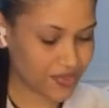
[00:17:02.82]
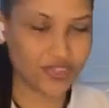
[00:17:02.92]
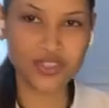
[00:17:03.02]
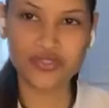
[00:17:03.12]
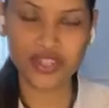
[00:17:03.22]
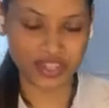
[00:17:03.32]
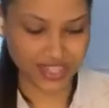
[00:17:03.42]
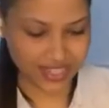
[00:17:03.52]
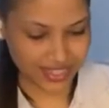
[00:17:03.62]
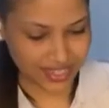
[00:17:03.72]
really
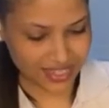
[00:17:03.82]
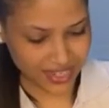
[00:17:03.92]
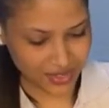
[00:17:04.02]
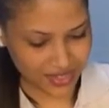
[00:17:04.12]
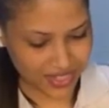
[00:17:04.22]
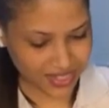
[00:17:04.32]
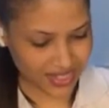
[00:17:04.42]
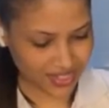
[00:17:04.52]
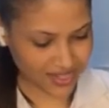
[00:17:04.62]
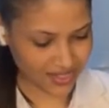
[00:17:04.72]
fragrant taco
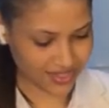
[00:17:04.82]
seasoning.